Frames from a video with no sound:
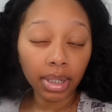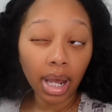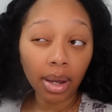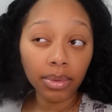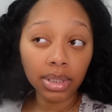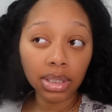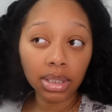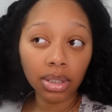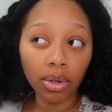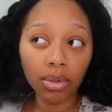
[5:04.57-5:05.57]
but I was
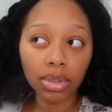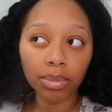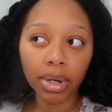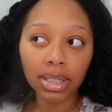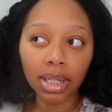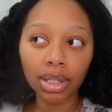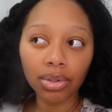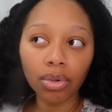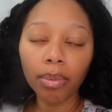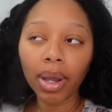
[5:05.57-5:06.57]
so surprised that I
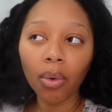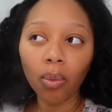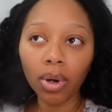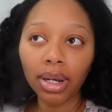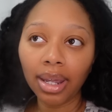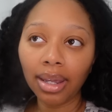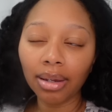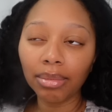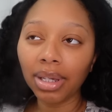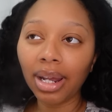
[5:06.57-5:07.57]
threw up at 1
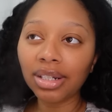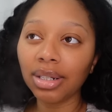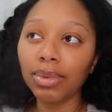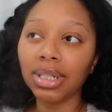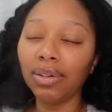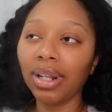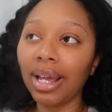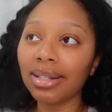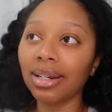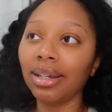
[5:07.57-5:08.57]
a.m. It actually wasn't even
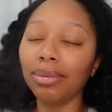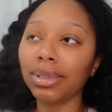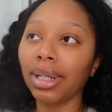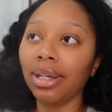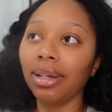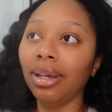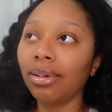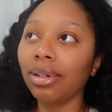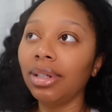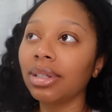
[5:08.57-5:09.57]
last night, it was like
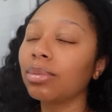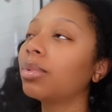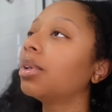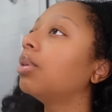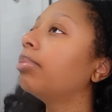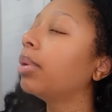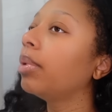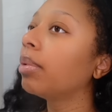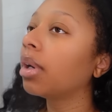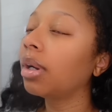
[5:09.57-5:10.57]
early this morning, but
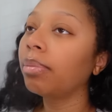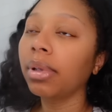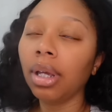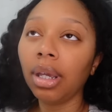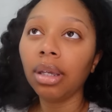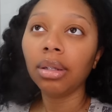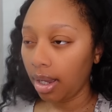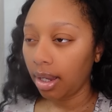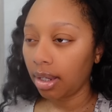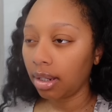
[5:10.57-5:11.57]
we were up late
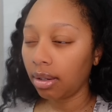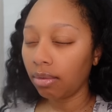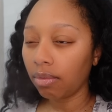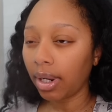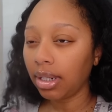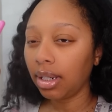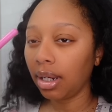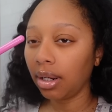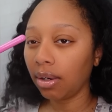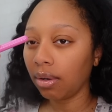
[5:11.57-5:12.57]
and right
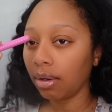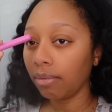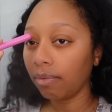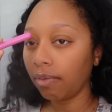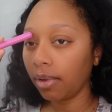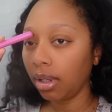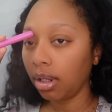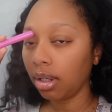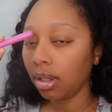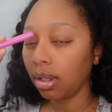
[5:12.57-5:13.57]
here I'm
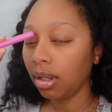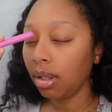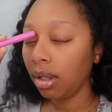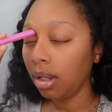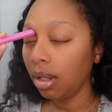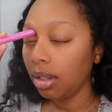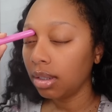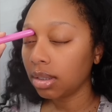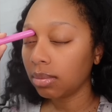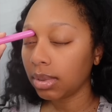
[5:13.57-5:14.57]
feeling
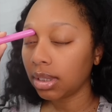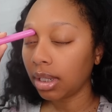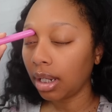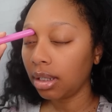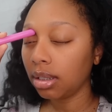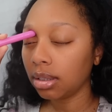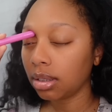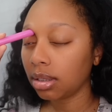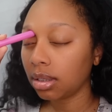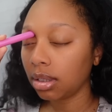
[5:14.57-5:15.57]
some
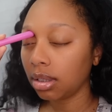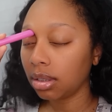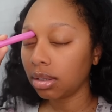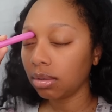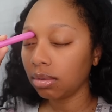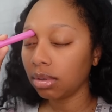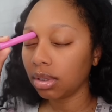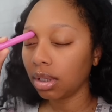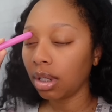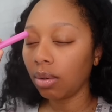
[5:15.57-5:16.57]
sinus
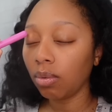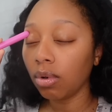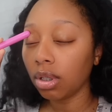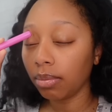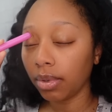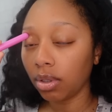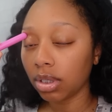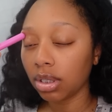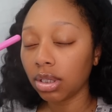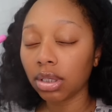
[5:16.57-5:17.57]
issues. I woke up
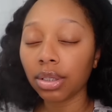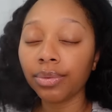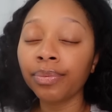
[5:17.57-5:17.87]
nauseous